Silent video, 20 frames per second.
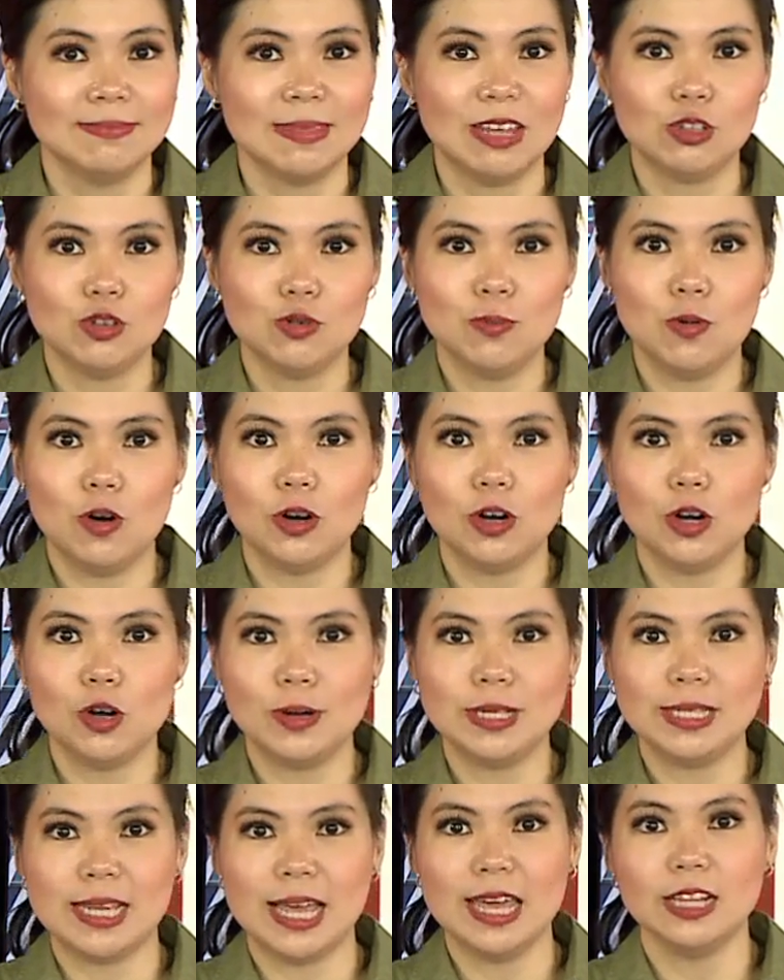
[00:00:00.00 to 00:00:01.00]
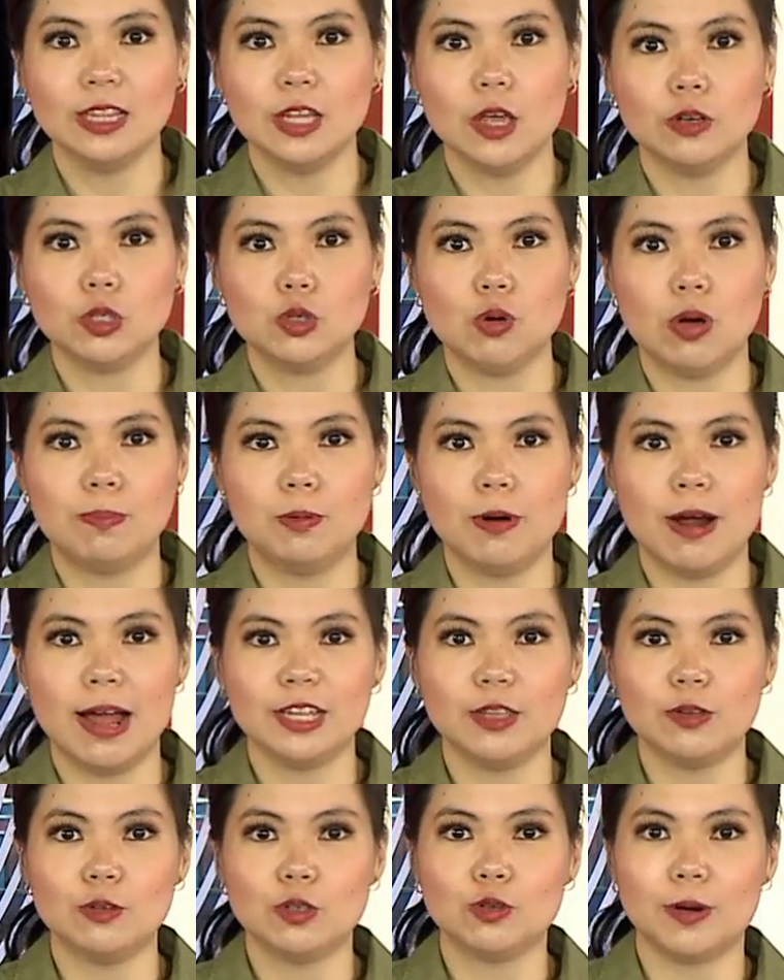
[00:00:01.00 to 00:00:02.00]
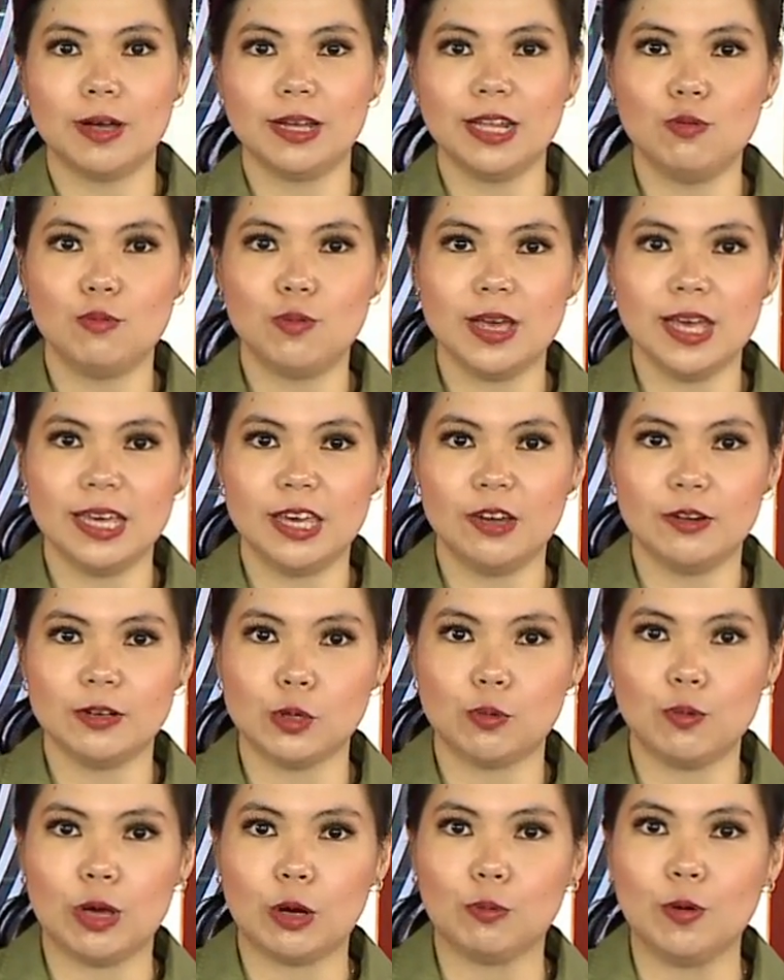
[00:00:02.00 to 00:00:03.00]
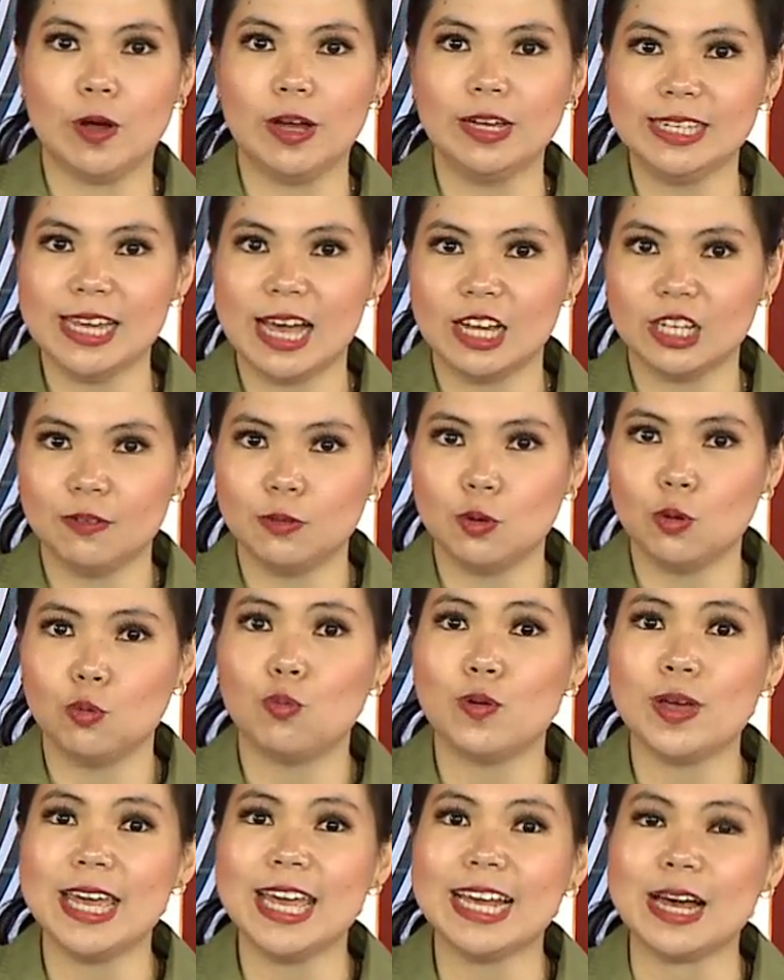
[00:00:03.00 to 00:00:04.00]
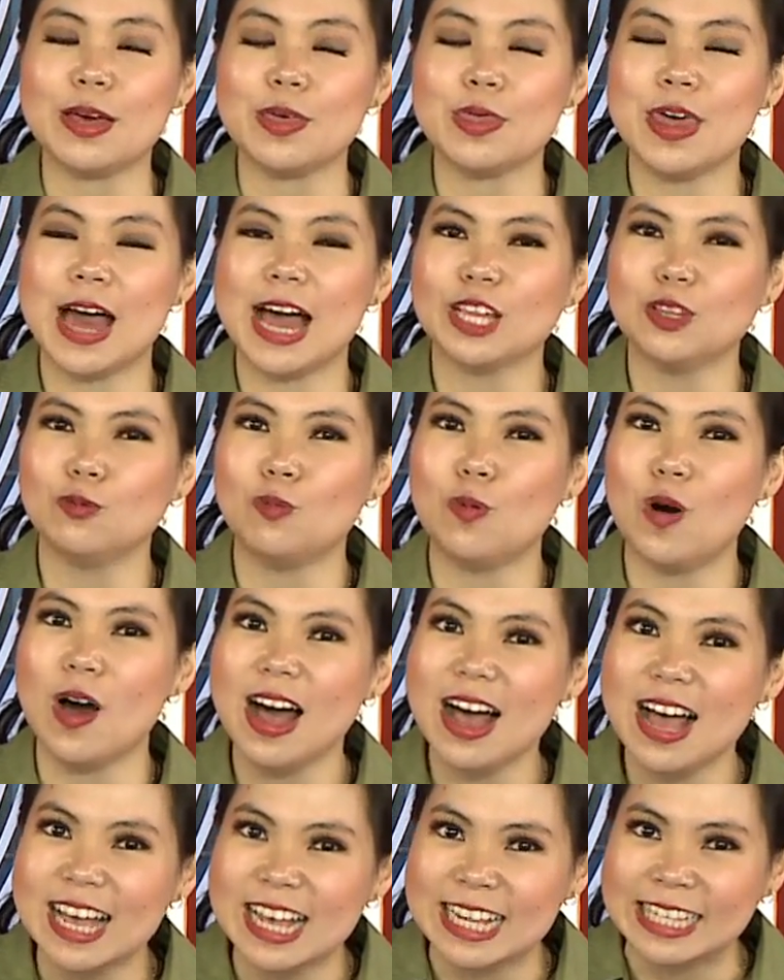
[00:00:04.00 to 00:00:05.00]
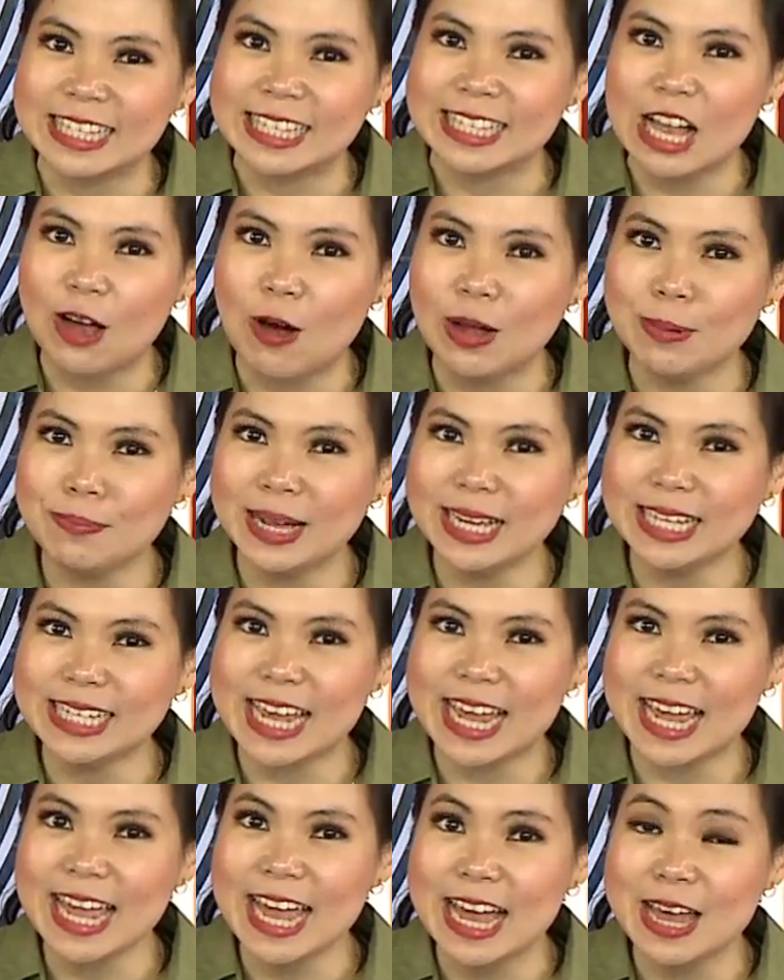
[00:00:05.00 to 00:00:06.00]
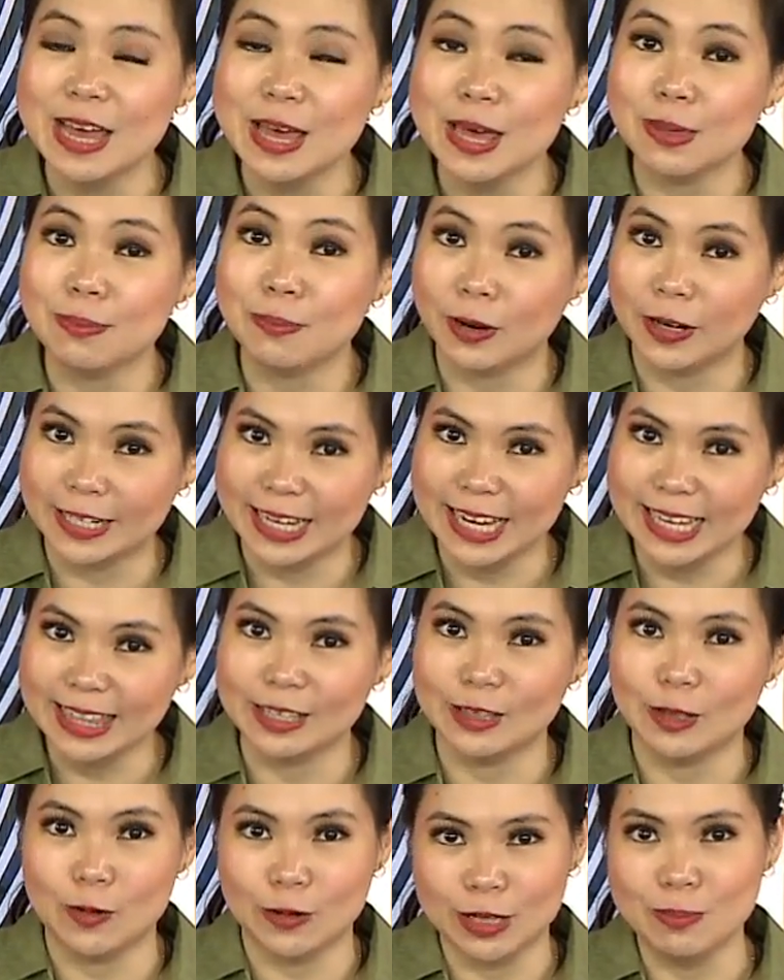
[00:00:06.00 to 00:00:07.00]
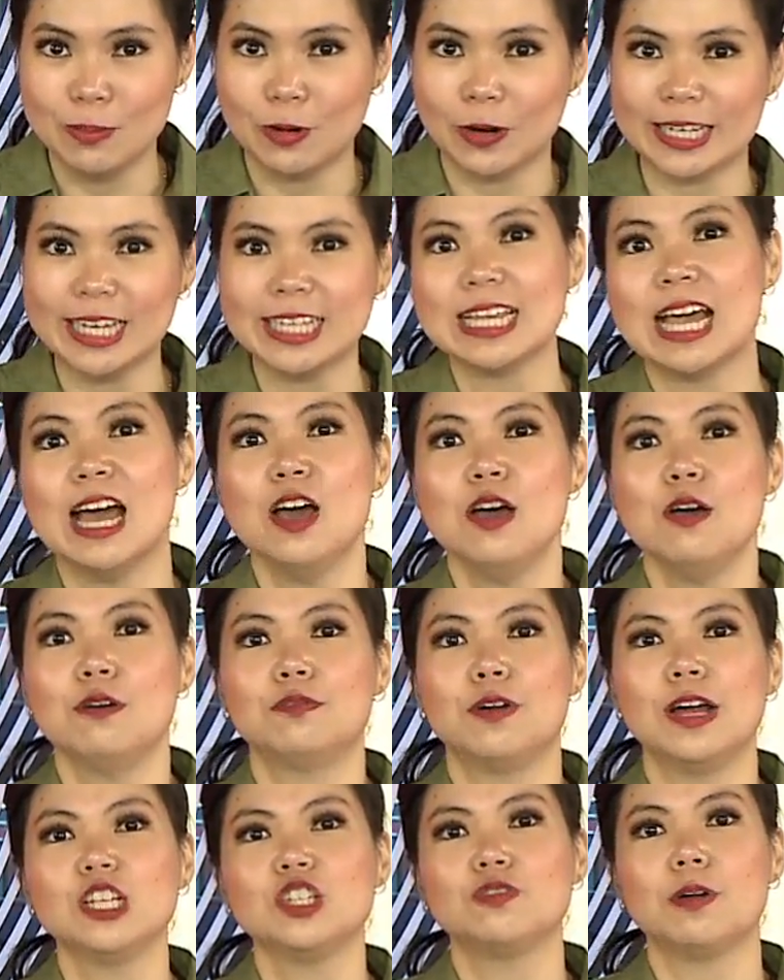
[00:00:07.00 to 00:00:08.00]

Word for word: Now tomorrow we say hello to a brand new trading week. Here's a quick rundown of the week that was. Now on Monday, the market, the local market, fresh